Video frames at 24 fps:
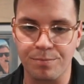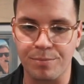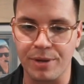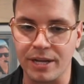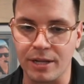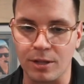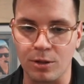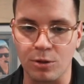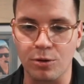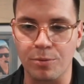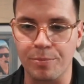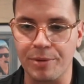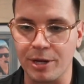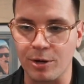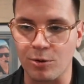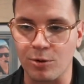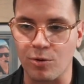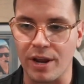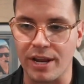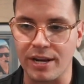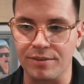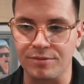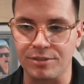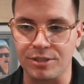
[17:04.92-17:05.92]
being a little bit
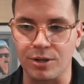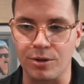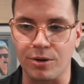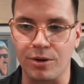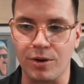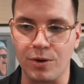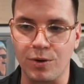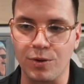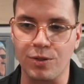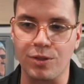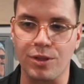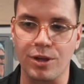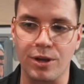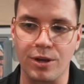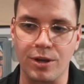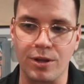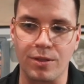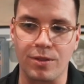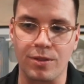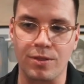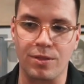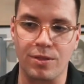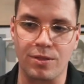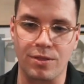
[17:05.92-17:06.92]
creative. So
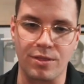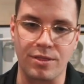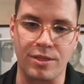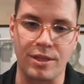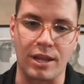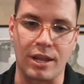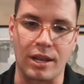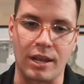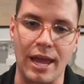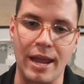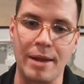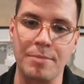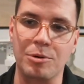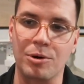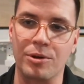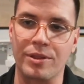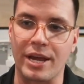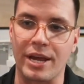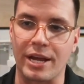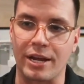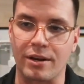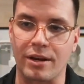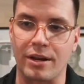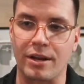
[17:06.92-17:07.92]
the labor
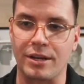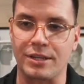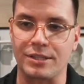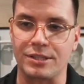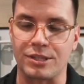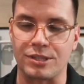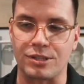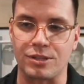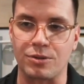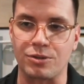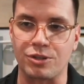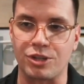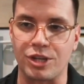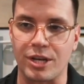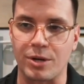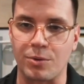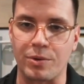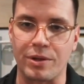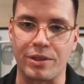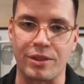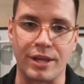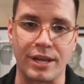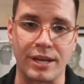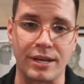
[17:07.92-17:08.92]
that is associated
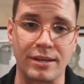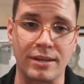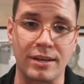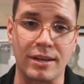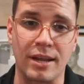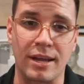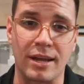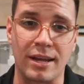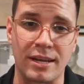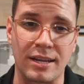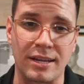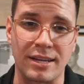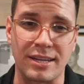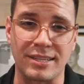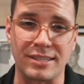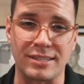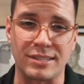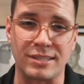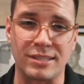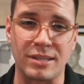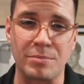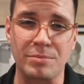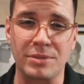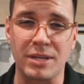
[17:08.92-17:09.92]
with it
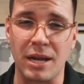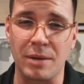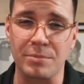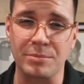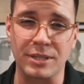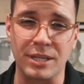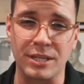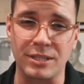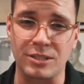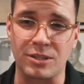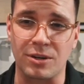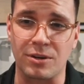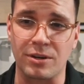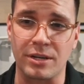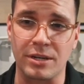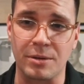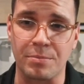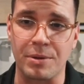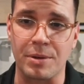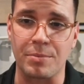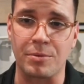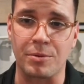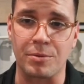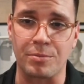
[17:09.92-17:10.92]
is sometimes concerning
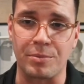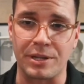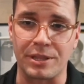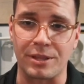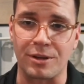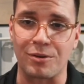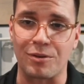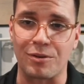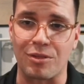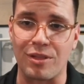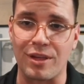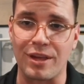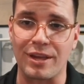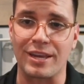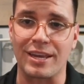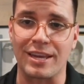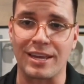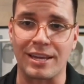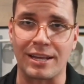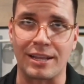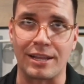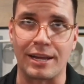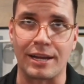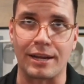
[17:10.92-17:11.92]
to people, but they're
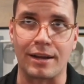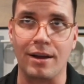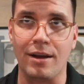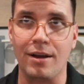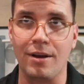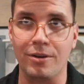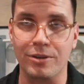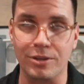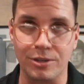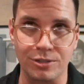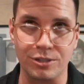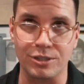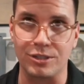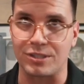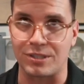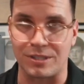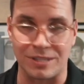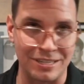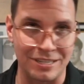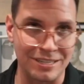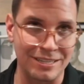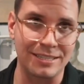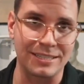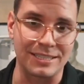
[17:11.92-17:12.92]
thinking like, oh, you
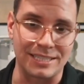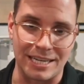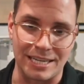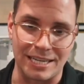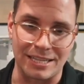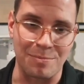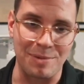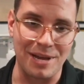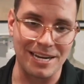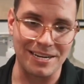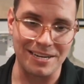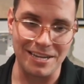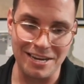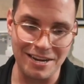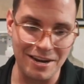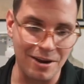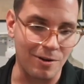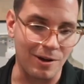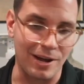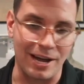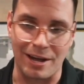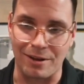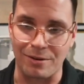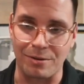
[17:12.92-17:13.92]
just take the
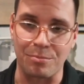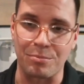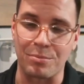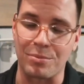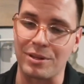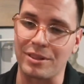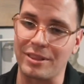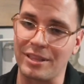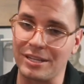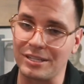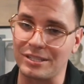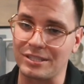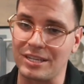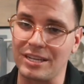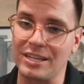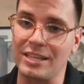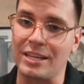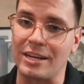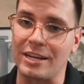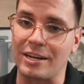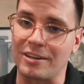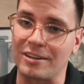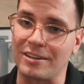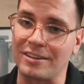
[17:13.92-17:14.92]
magneto out and put this
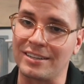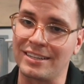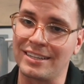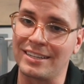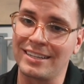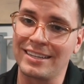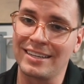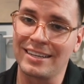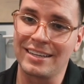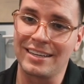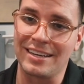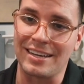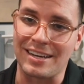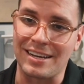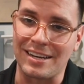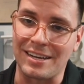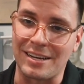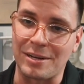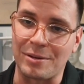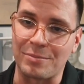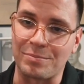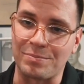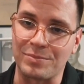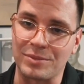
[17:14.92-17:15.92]
in there.
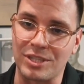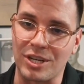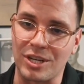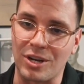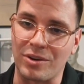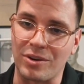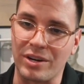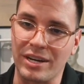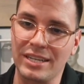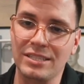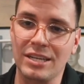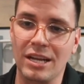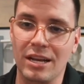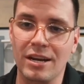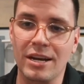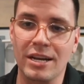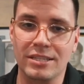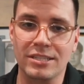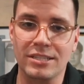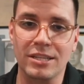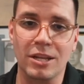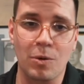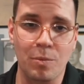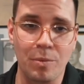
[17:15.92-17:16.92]
So it's
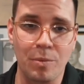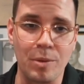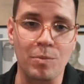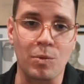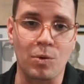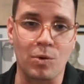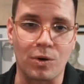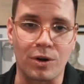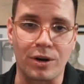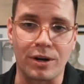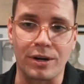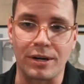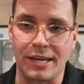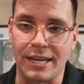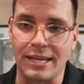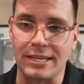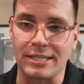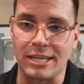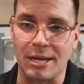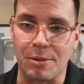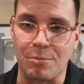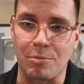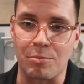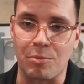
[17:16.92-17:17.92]
a little bit more
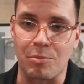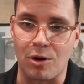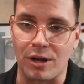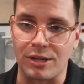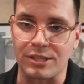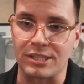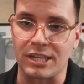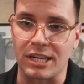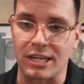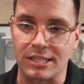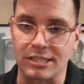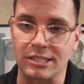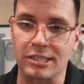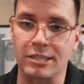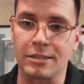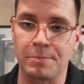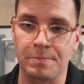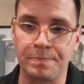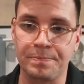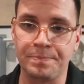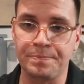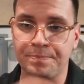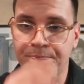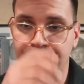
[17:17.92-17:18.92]
in-depth
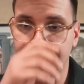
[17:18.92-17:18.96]
process.